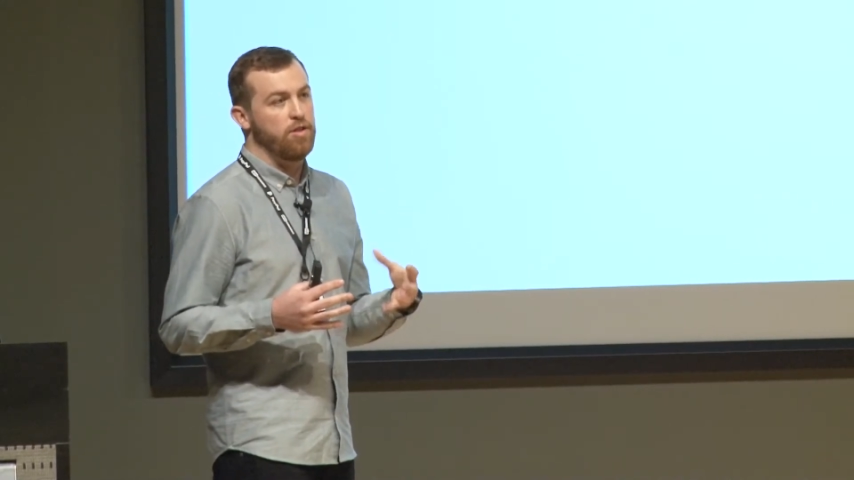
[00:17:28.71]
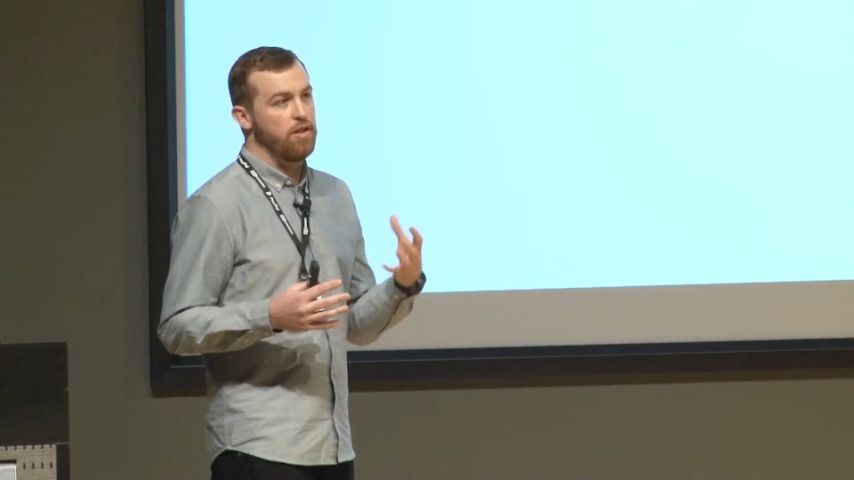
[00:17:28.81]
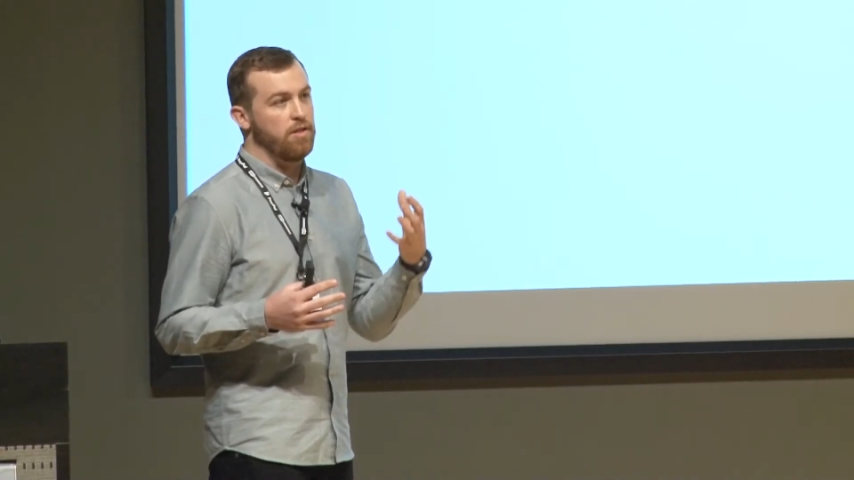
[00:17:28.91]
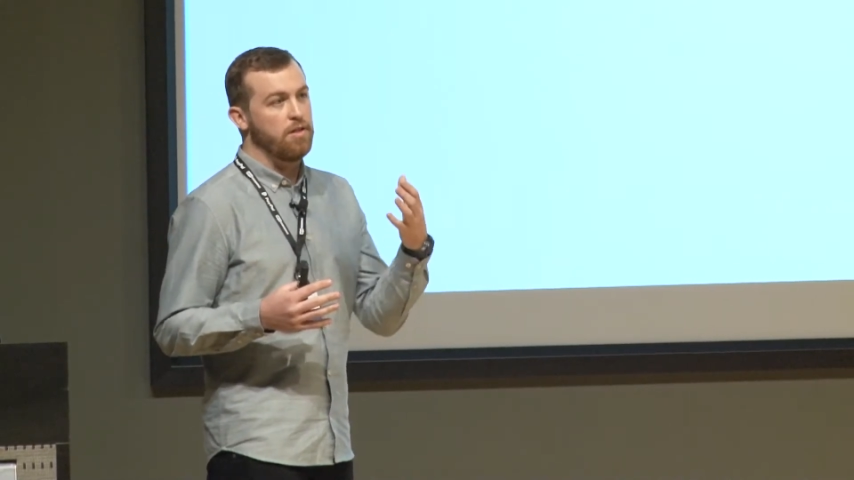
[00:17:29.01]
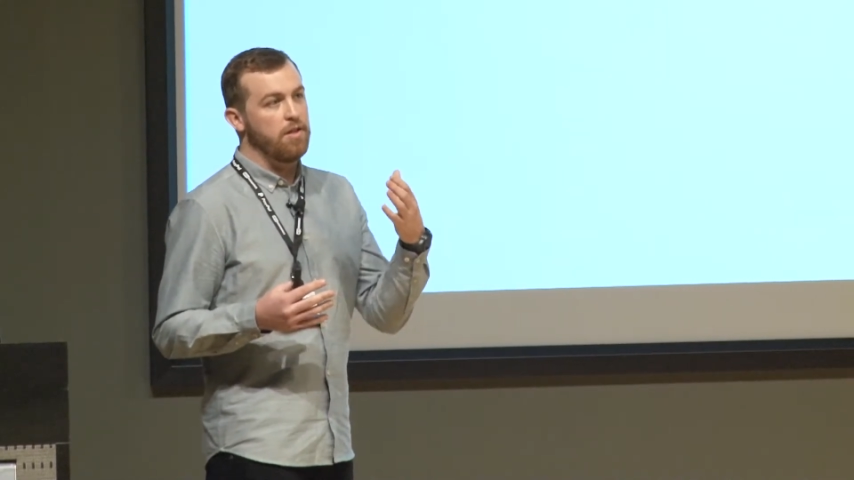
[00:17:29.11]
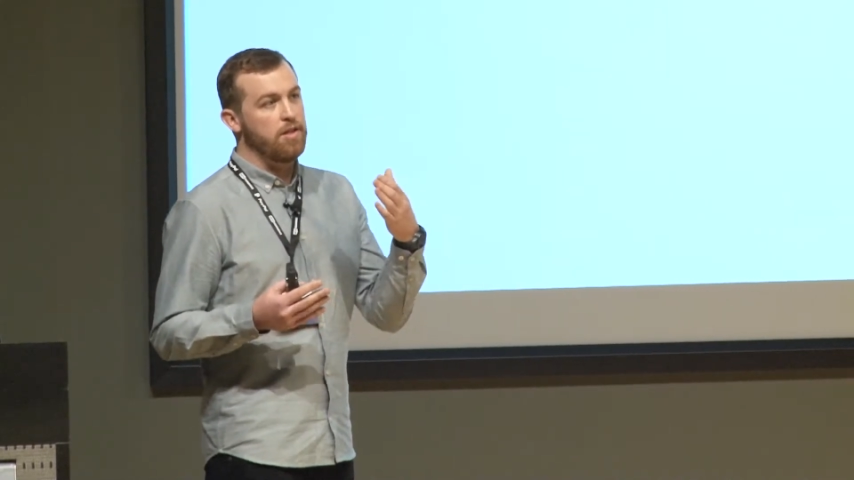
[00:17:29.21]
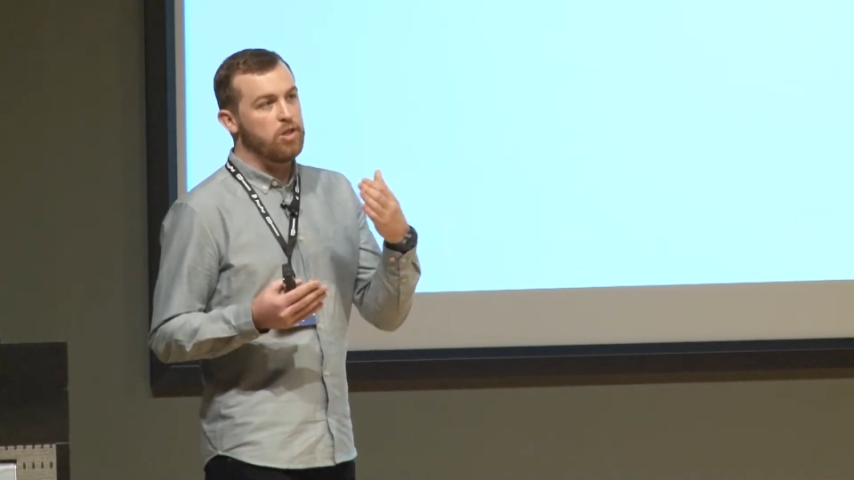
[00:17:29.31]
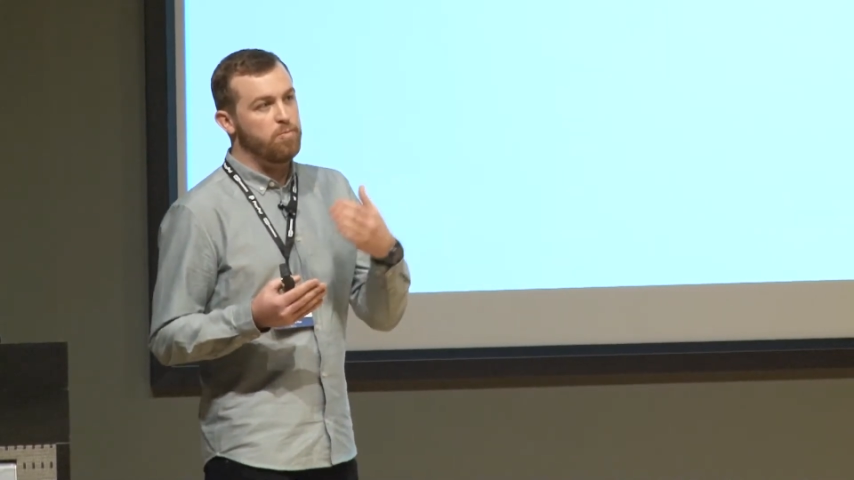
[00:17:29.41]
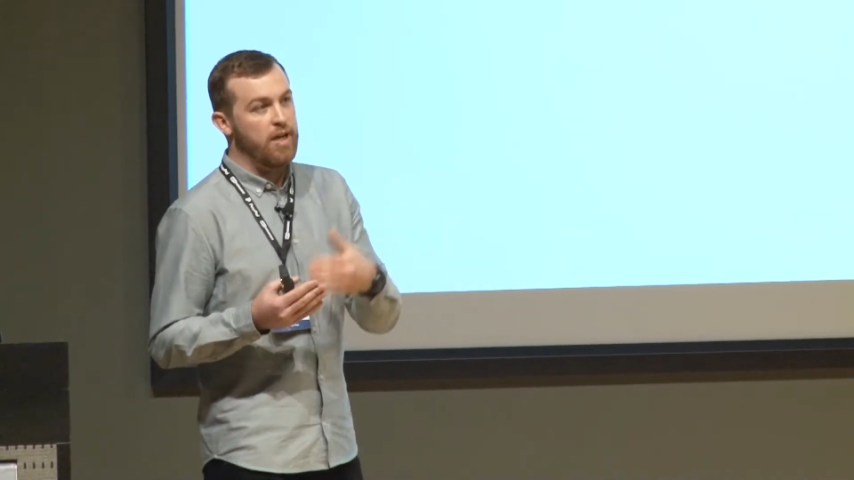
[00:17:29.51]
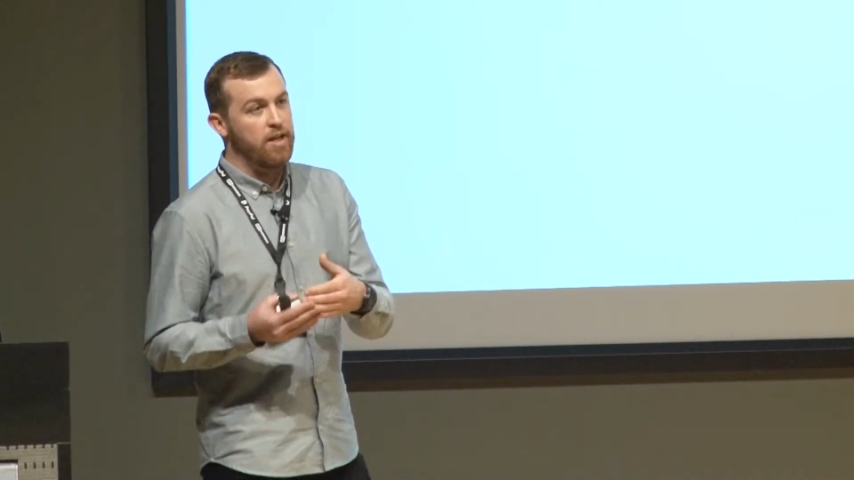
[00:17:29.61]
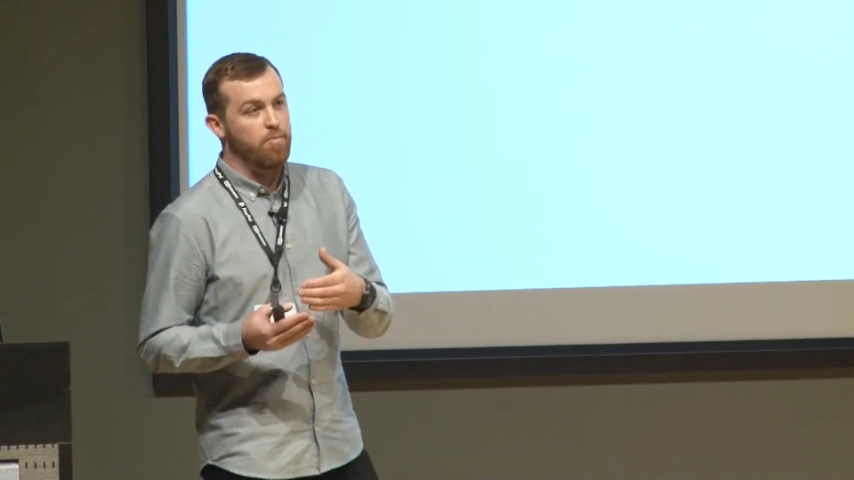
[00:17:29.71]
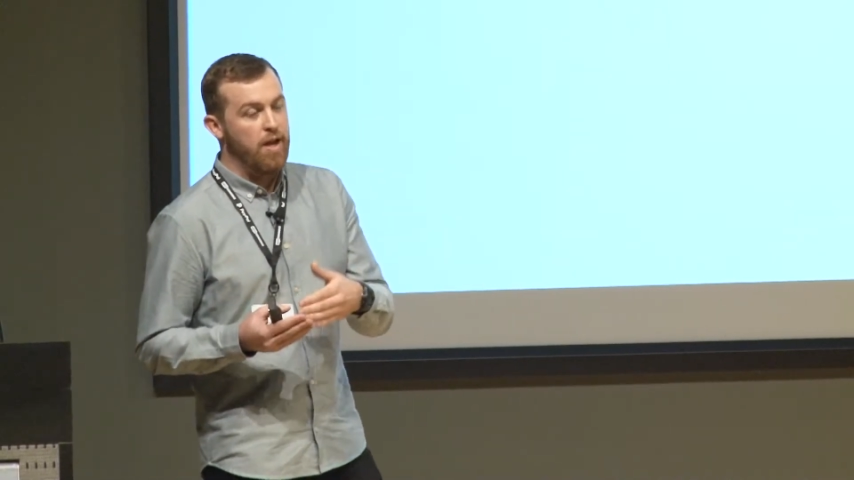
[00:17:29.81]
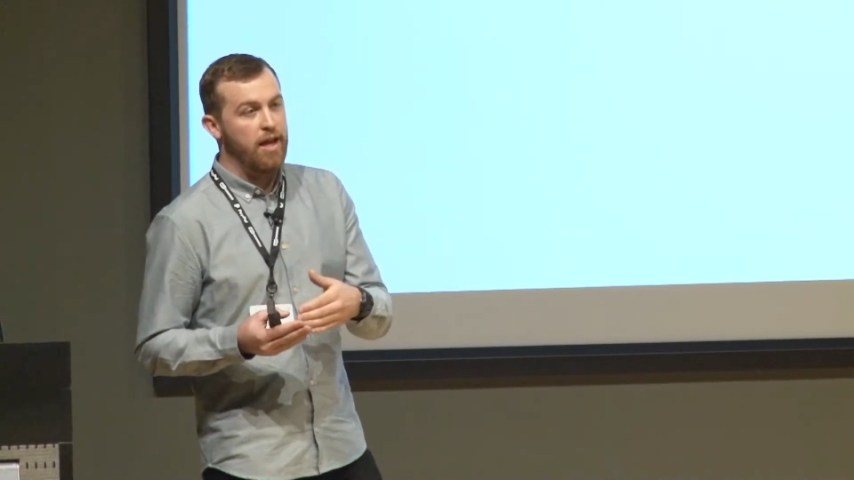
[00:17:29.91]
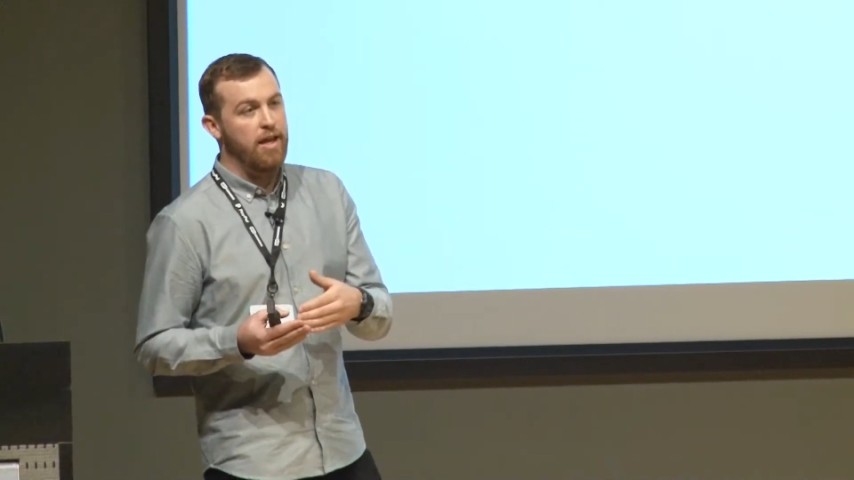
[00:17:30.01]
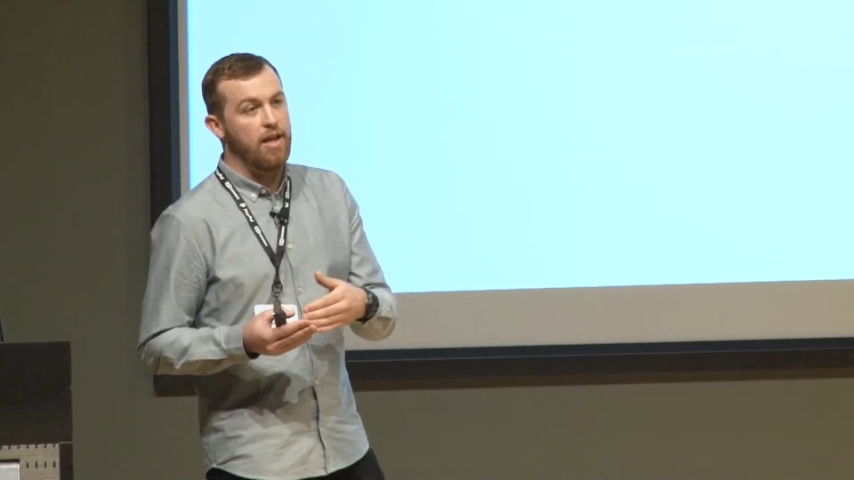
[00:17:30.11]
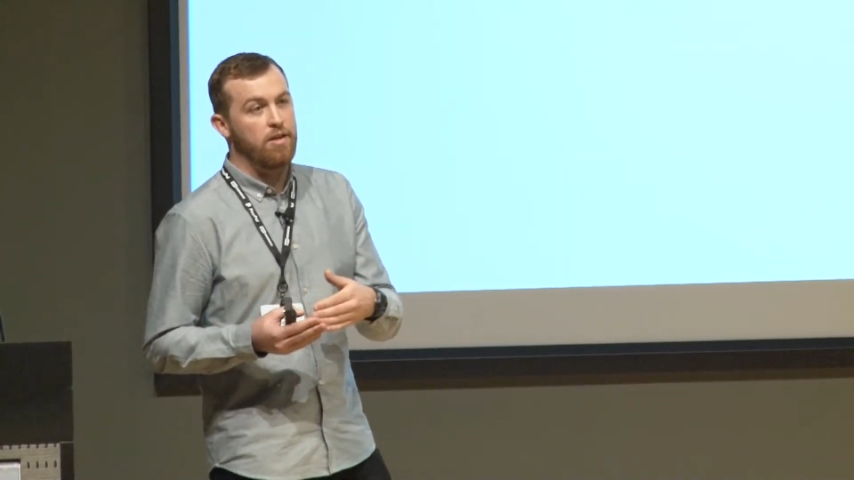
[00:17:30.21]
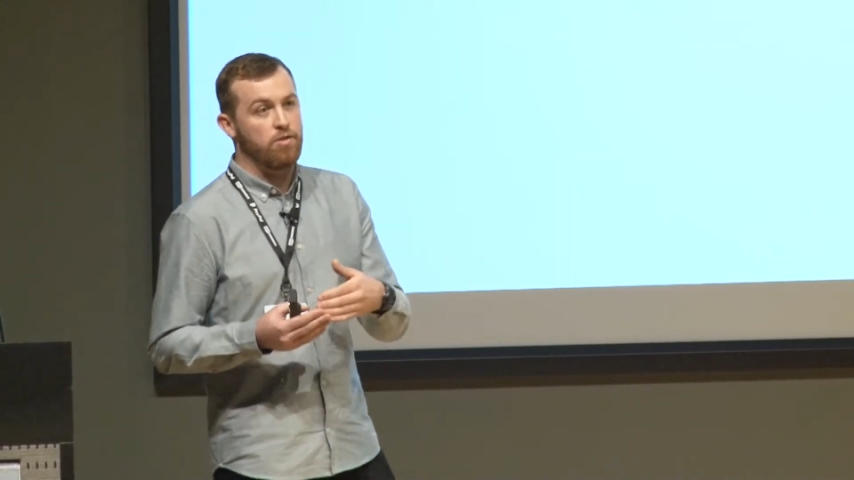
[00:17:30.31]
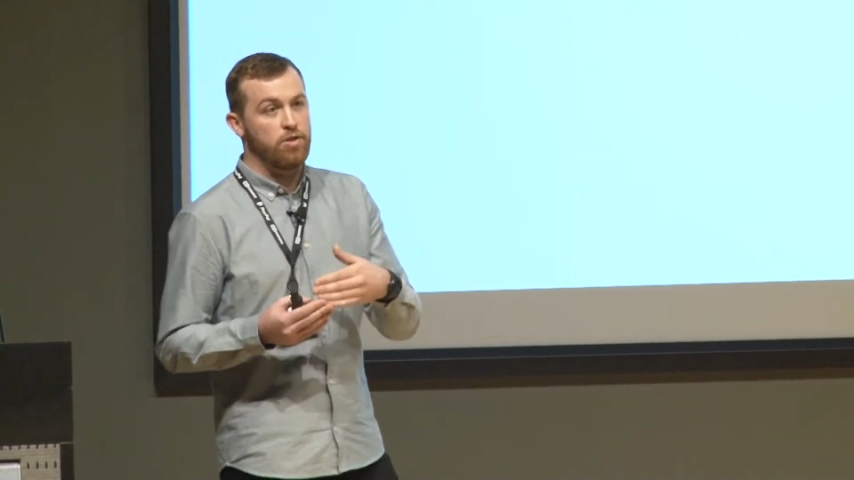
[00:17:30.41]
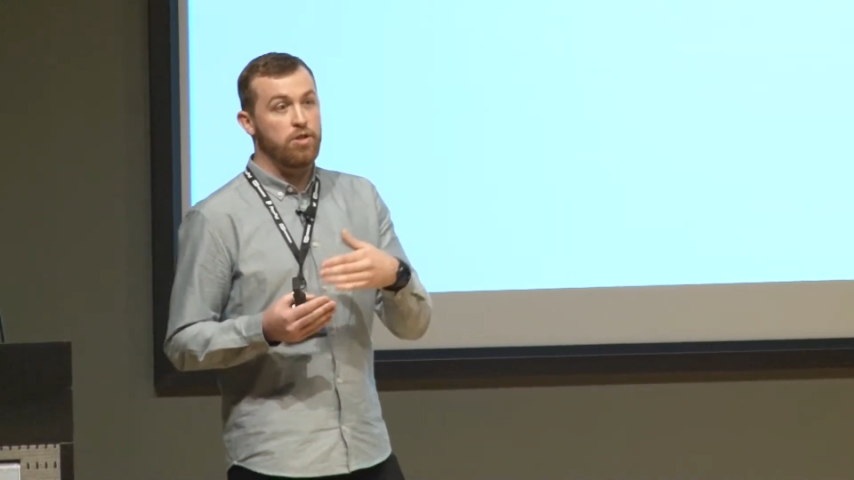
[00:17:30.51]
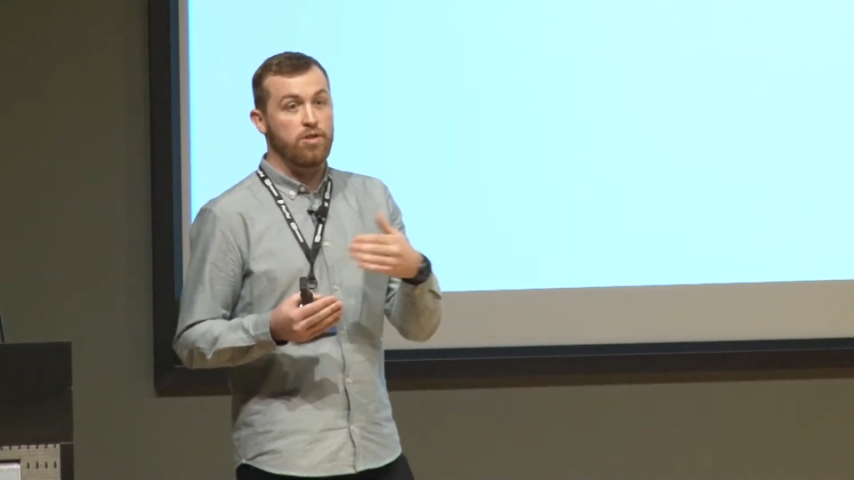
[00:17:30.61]
You can spec the back end
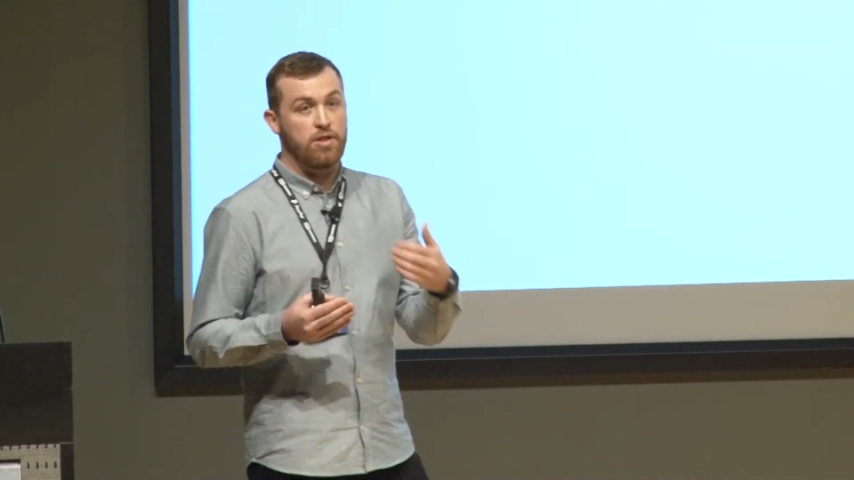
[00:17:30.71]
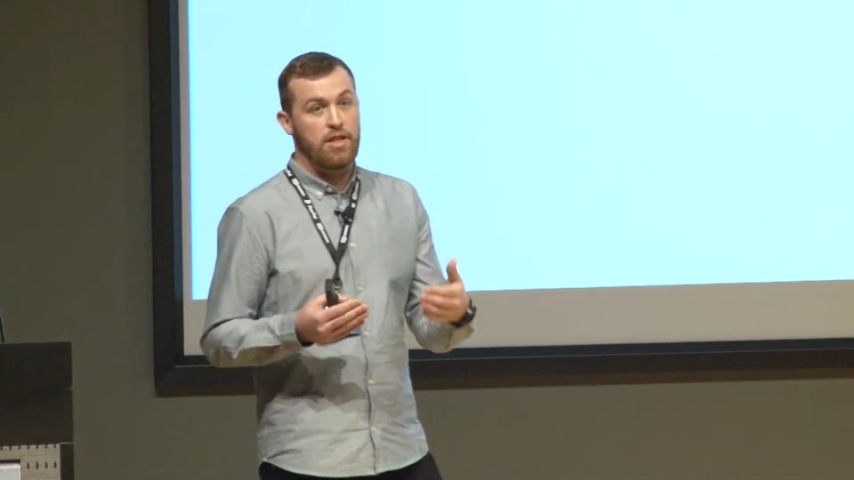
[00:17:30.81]
and use